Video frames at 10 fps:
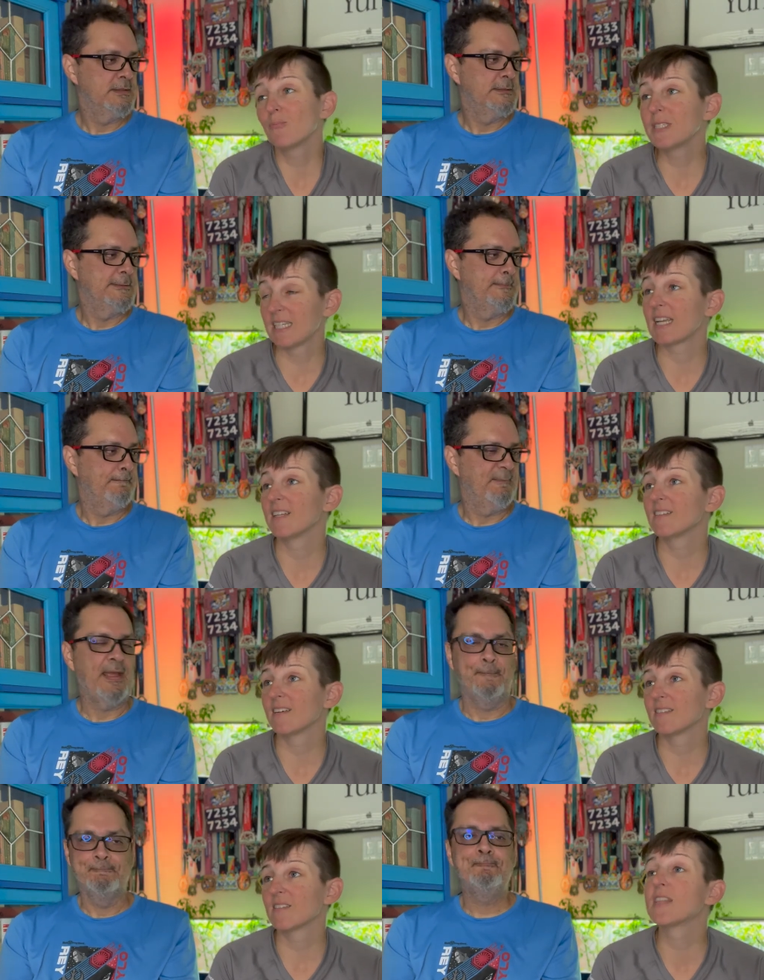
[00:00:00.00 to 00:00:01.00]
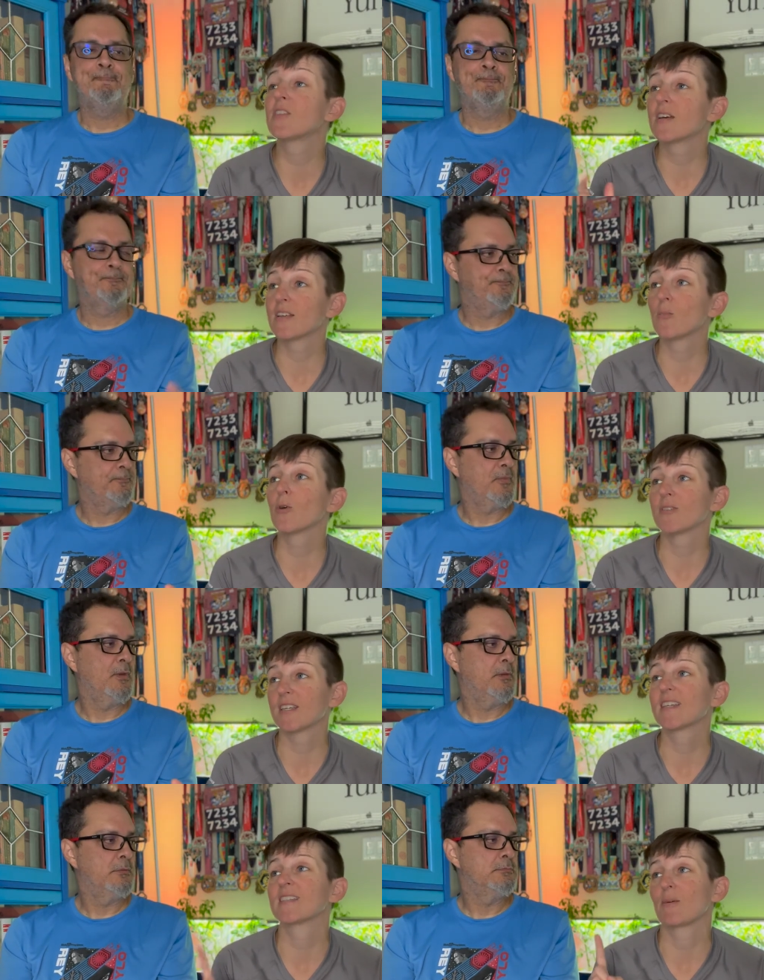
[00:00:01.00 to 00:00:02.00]
Speaker 1: we did it. Yeah. The important
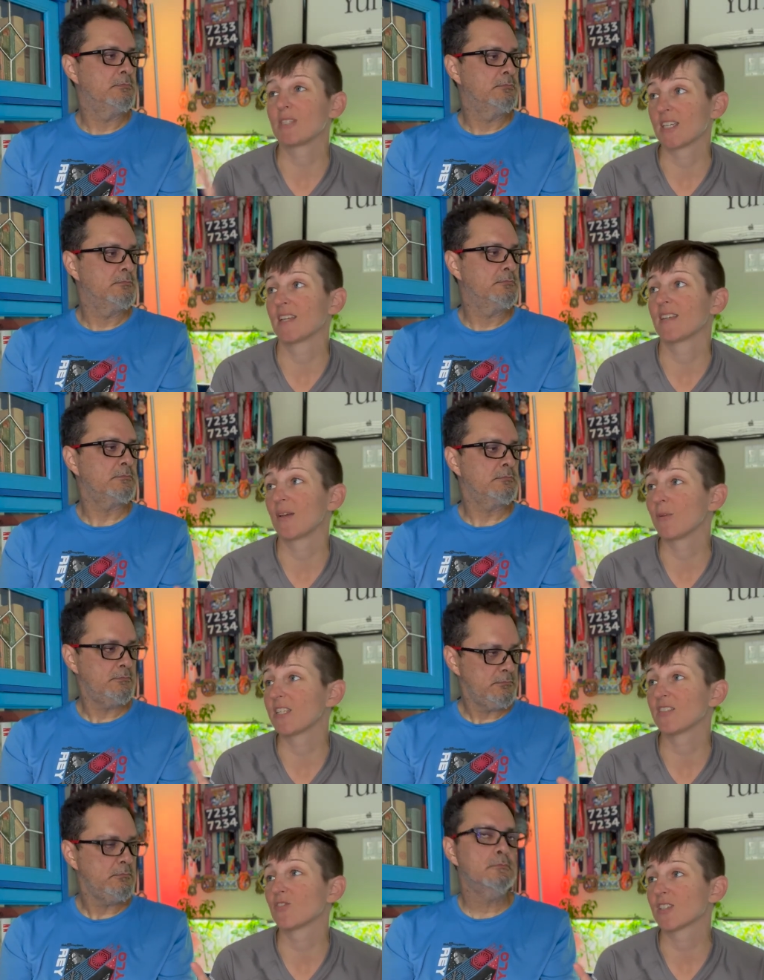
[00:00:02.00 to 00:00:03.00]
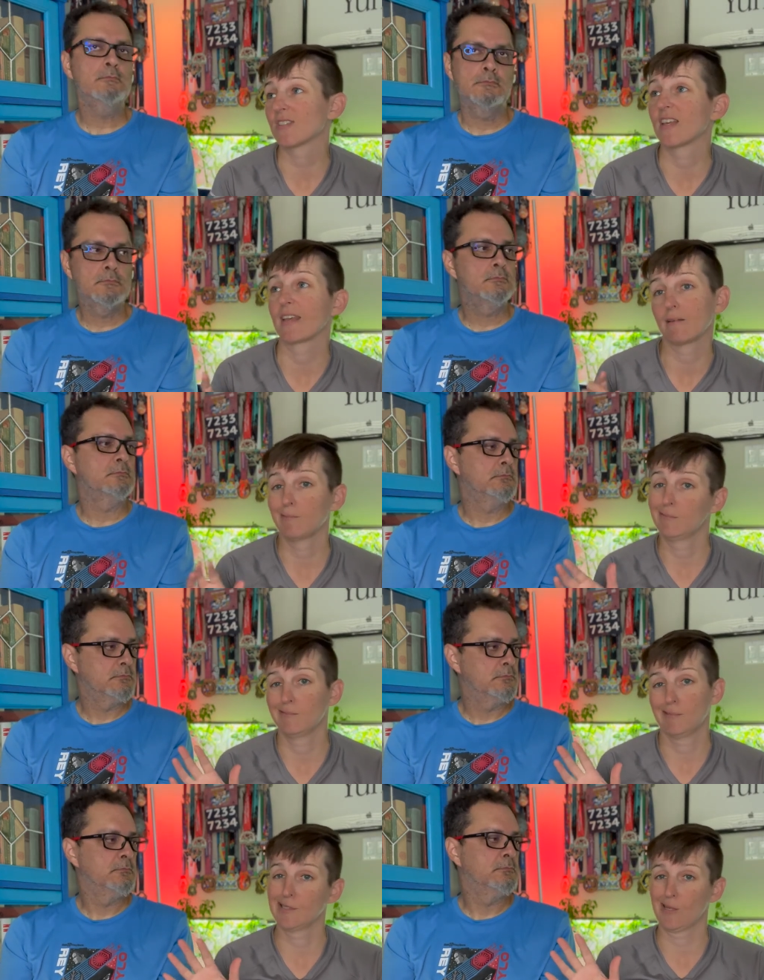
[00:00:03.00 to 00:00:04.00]
thing is that we did it, and we didn't just, like,
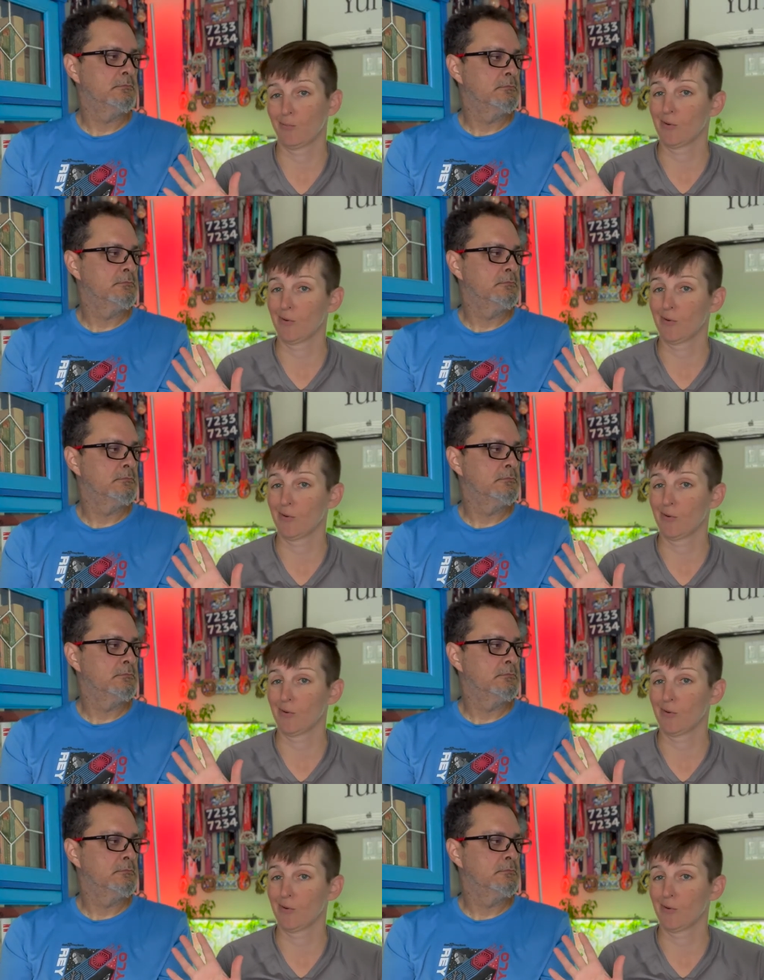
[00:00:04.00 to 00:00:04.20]
skip